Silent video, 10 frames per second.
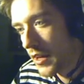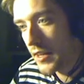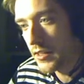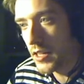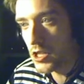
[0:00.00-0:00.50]

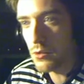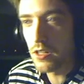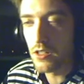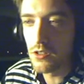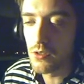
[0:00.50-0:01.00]
they're actually going to
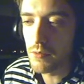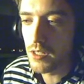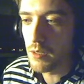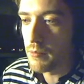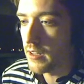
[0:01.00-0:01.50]
do something
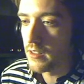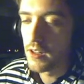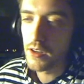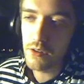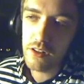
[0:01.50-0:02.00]
about it.
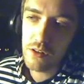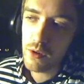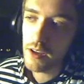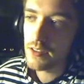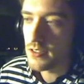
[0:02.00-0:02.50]
Or
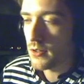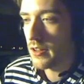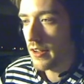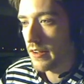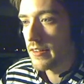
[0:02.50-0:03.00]
otherwise, it's
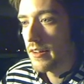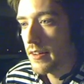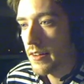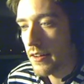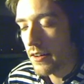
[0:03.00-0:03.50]
okay.
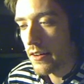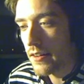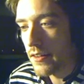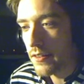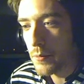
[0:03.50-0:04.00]

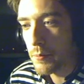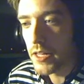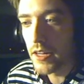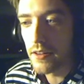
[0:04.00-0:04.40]
Uh, but yeah.